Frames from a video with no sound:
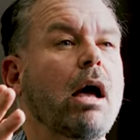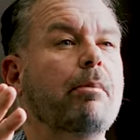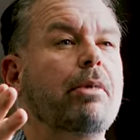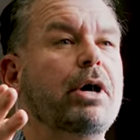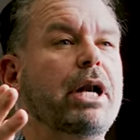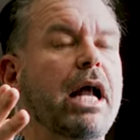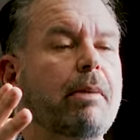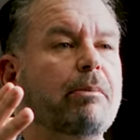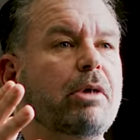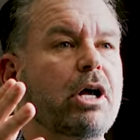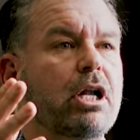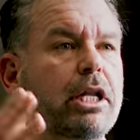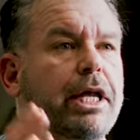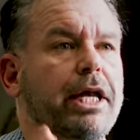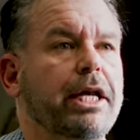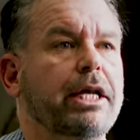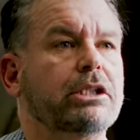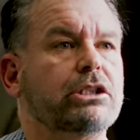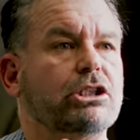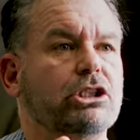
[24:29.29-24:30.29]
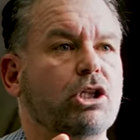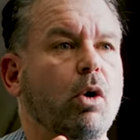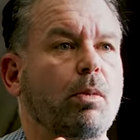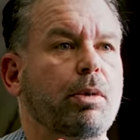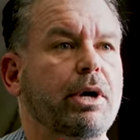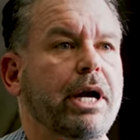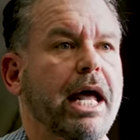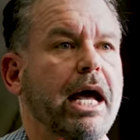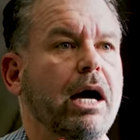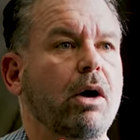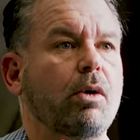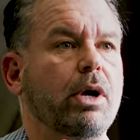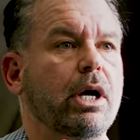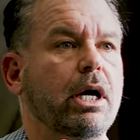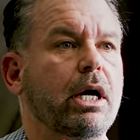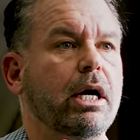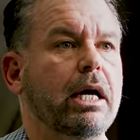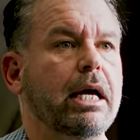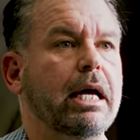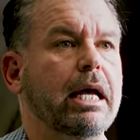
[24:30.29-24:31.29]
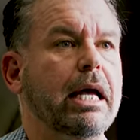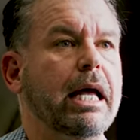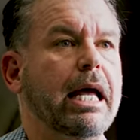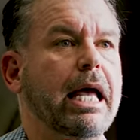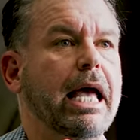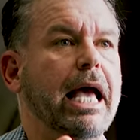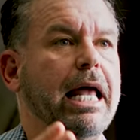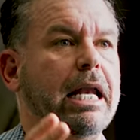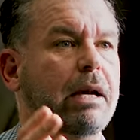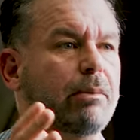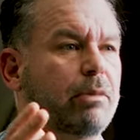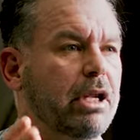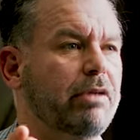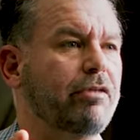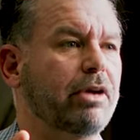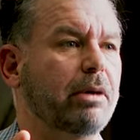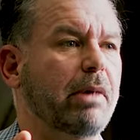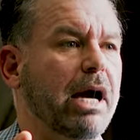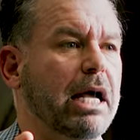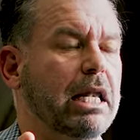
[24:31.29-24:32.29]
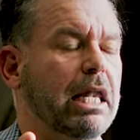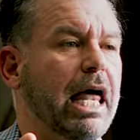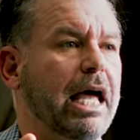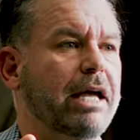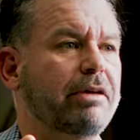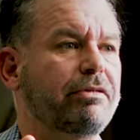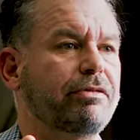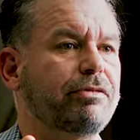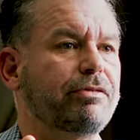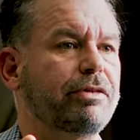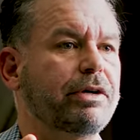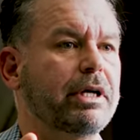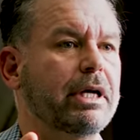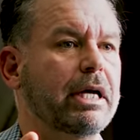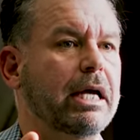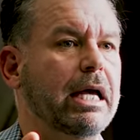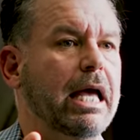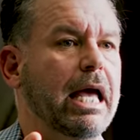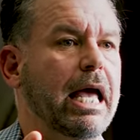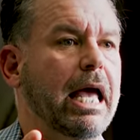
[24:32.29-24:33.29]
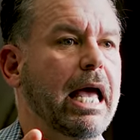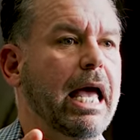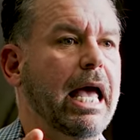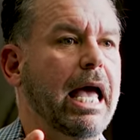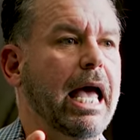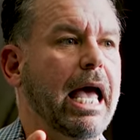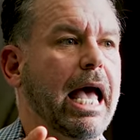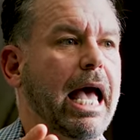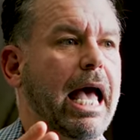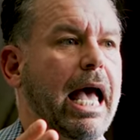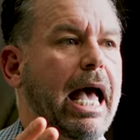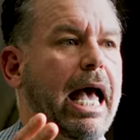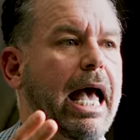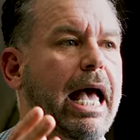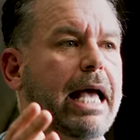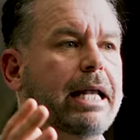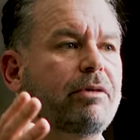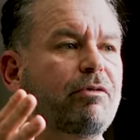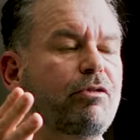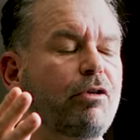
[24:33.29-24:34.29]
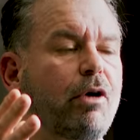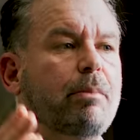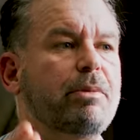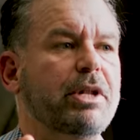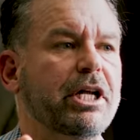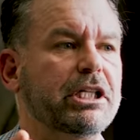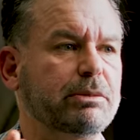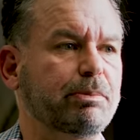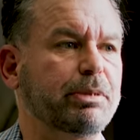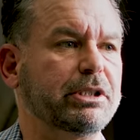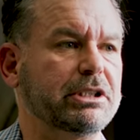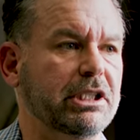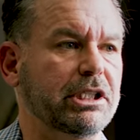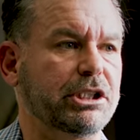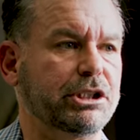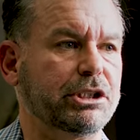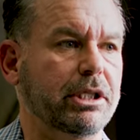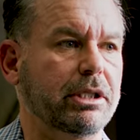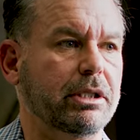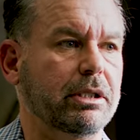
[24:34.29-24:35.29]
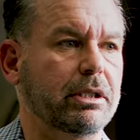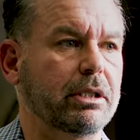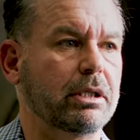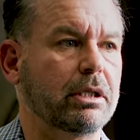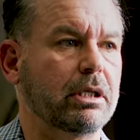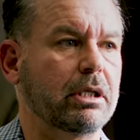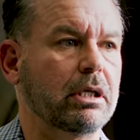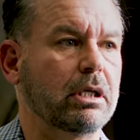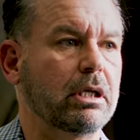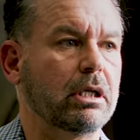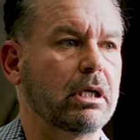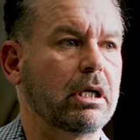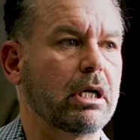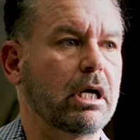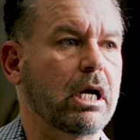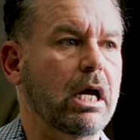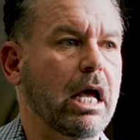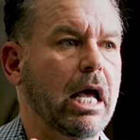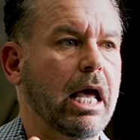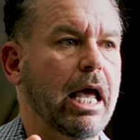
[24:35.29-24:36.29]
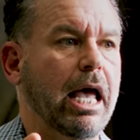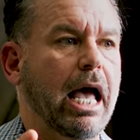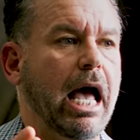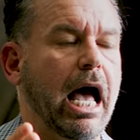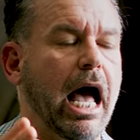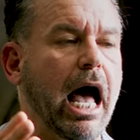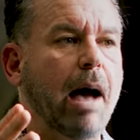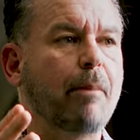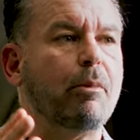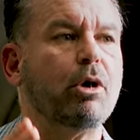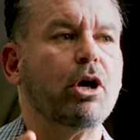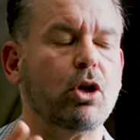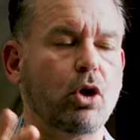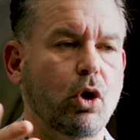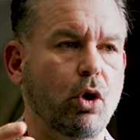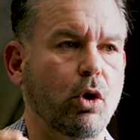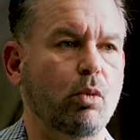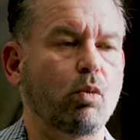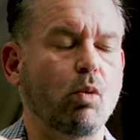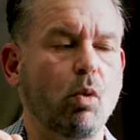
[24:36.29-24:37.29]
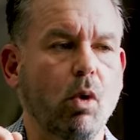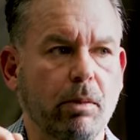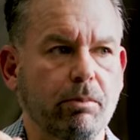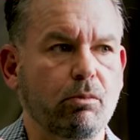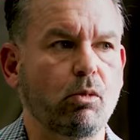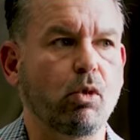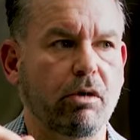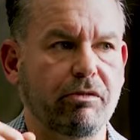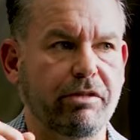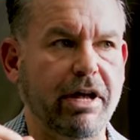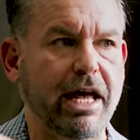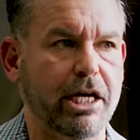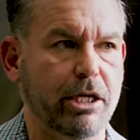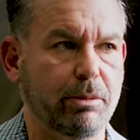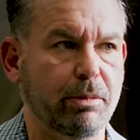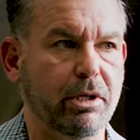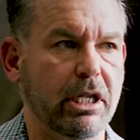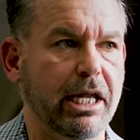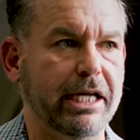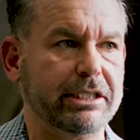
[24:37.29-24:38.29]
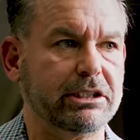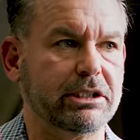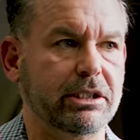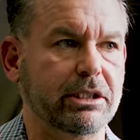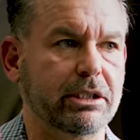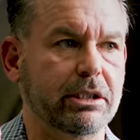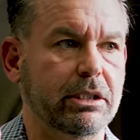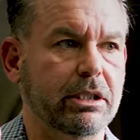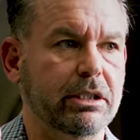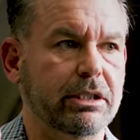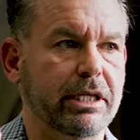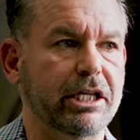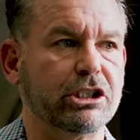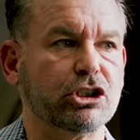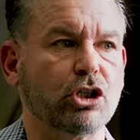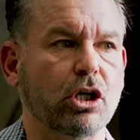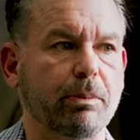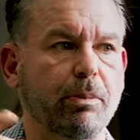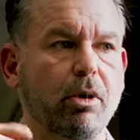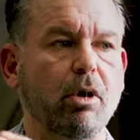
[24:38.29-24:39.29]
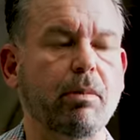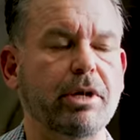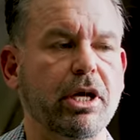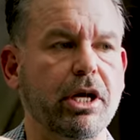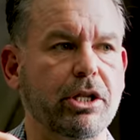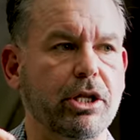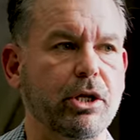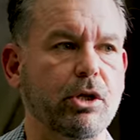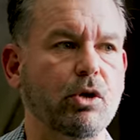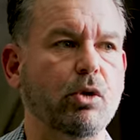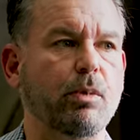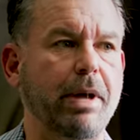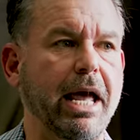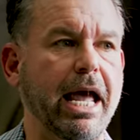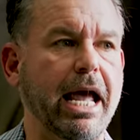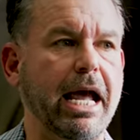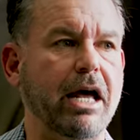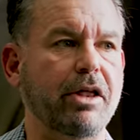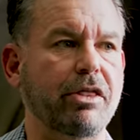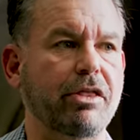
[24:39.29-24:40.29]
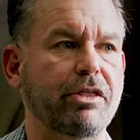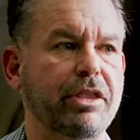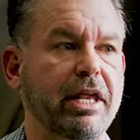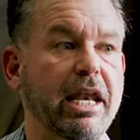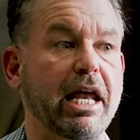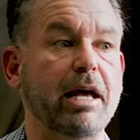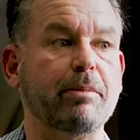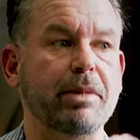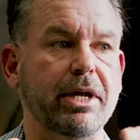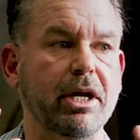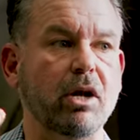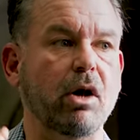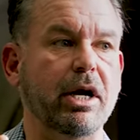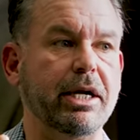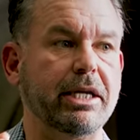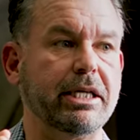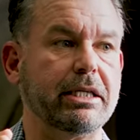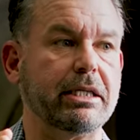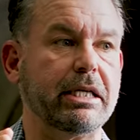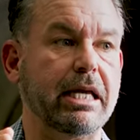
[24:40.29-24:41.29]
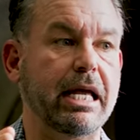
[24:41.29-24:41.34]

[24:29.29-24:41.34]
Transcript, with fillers: But I'm clean and sober now, and I'm living my life. And from this position, I'm going to learn one more valuable lesson that is going to put me on the new path that I've been on.